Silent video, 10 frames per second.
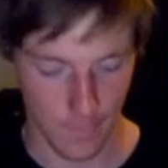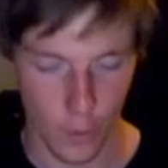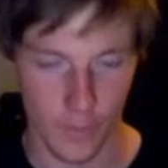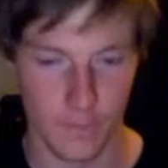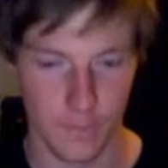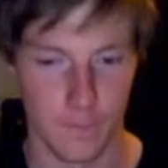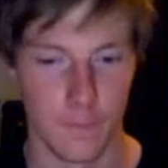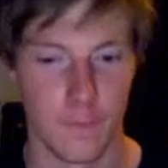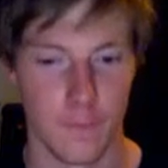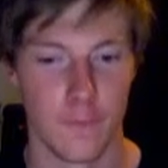for the
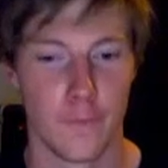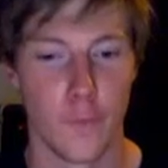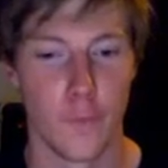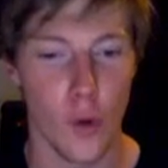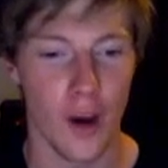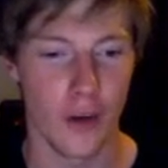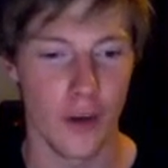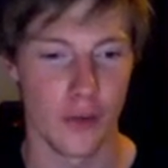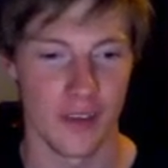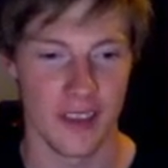
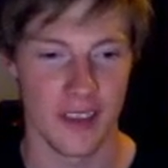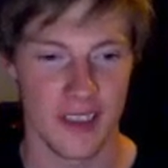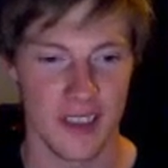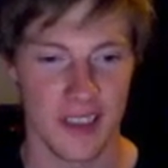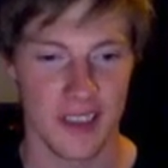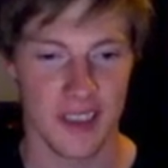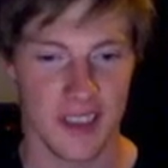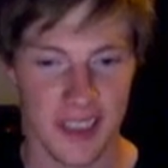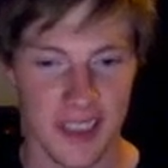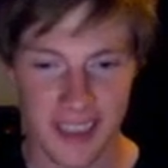
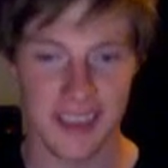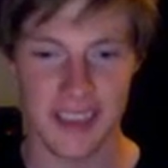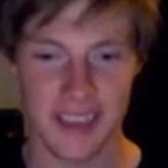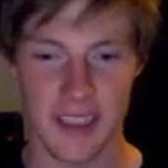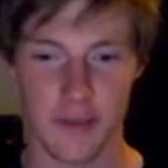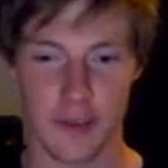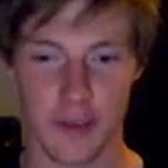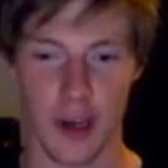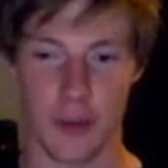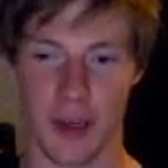
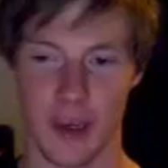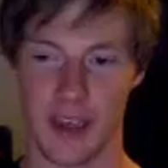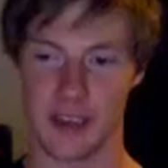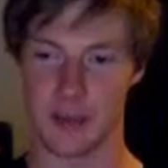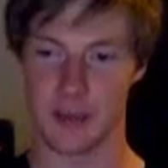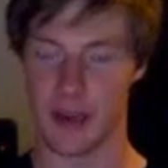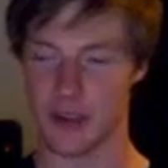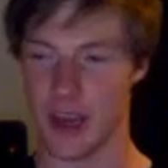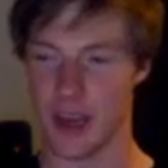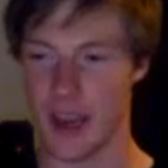467th time we're getting this
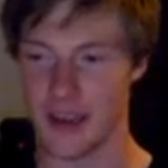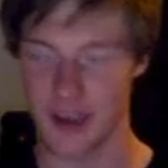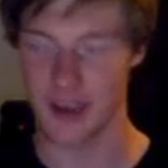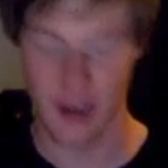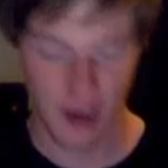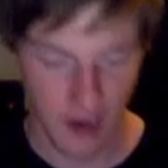match, and